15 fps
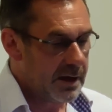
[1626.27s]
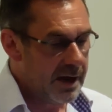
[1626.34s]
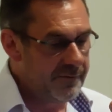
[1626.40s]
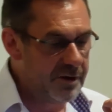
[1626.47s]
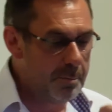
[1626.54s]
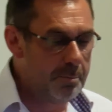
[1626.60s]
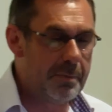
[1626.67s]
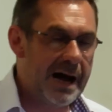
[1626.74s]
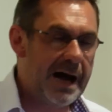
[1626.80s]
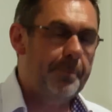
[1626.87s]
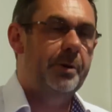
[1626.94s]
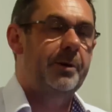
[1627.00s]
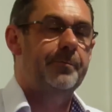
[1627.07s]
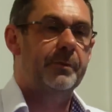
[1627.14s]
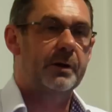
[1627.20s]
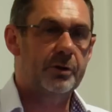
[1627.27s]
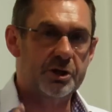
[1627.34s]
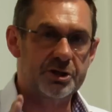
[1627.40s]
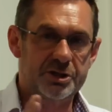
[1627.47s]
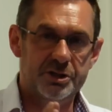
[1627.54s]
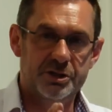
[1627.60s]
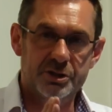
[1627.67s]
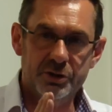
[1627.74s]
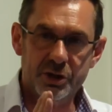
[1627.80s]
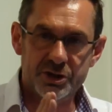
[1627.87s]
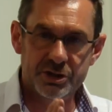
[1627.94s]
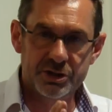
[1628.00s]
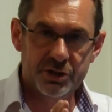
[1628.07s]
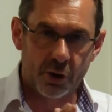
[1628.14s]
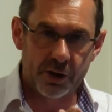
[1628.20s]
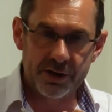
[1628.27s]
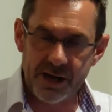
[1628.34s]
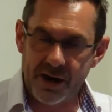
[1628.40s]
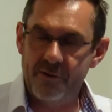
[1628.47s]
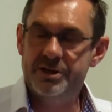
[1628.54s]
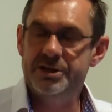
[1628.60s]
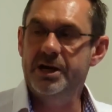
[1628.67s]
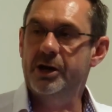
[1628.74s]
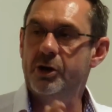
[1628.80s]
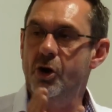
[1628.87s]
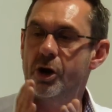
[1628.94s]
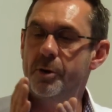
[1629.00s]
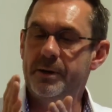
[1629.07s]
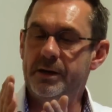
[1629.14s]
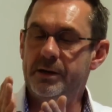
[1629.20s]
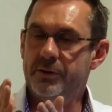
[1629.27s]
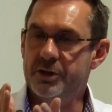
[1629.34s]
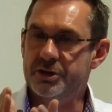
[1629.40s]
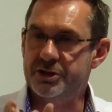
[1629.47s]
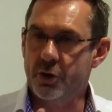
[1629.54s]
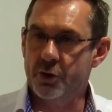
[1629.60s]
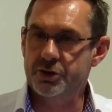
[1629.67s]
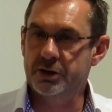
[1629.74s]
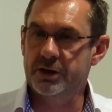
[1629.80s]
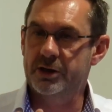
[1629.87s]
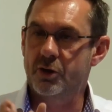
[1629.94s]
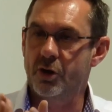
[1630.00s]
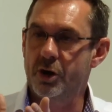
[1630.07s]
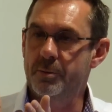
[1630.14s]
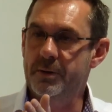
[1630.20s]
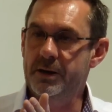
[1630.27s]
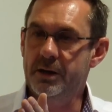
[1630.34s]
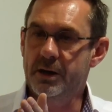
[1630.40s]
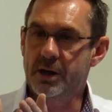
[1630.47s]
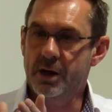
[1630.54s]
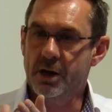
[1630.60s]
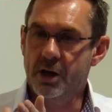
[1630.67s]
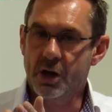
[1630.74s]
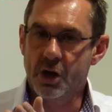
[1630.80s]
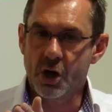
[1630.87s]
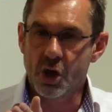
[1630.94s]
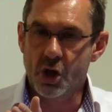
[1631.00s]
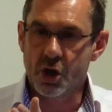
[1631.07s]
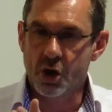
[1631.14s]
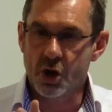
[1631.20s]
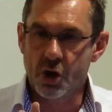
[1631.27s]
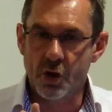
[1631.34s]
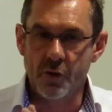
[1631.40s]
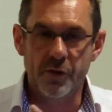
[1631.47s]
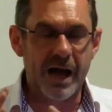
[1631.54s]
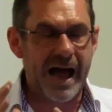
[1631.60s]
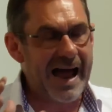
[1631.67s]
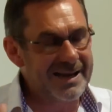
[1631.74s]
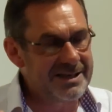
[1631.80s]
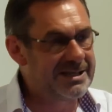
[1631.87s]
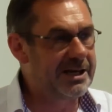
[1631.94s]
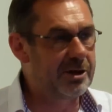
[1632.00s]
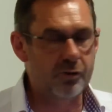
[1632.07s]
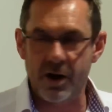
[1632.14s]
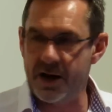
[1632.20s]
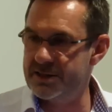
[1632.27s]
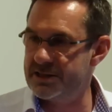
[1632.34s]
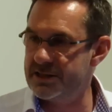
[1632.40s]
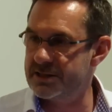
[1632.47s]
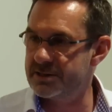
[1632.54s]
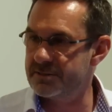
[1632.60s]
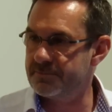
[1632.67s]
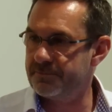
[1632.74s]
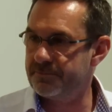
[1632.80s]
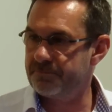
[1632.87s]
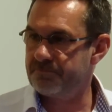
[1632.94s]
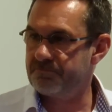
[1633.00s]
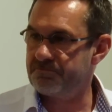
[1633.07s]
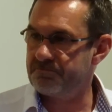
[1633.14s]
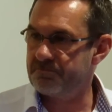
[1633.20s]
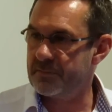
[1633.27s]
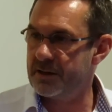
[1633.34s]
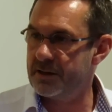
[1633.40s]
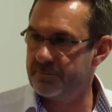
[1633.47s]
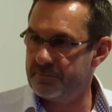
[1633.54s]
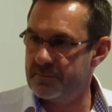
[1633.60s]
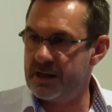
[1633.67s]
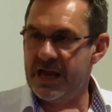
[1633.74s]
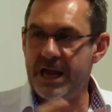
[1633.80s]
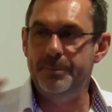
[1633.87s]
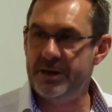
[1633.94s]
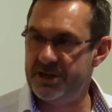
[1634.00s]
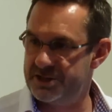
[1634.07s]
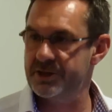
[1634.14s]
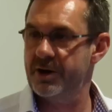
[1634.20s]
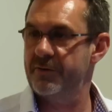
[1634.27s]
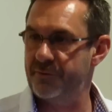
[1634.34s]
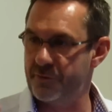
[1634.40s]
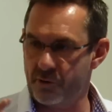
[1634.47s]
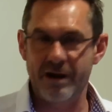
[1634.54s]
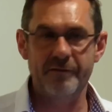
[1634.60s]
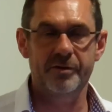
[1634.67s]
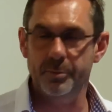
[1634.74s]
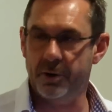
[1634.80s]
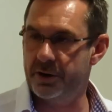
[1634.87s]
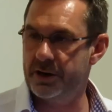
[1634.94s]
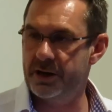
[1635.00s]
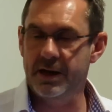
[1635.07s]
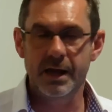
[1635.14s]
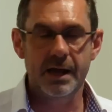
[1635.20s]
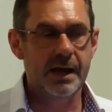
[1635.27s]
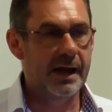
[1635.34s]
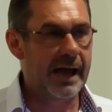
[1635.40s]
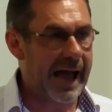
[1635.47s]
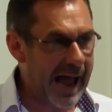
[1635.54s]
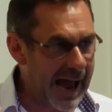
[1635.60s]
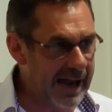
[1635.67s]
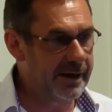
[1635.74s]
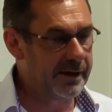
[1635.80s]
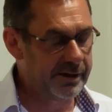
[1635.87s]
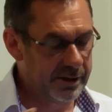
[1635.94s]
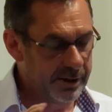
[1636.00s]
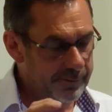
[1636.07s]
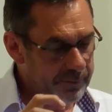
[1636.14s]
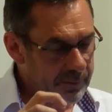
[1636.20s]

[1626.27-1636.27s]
If you map the solidarity economy, the social economy, the anti-crisis hippie stuff for everybody, and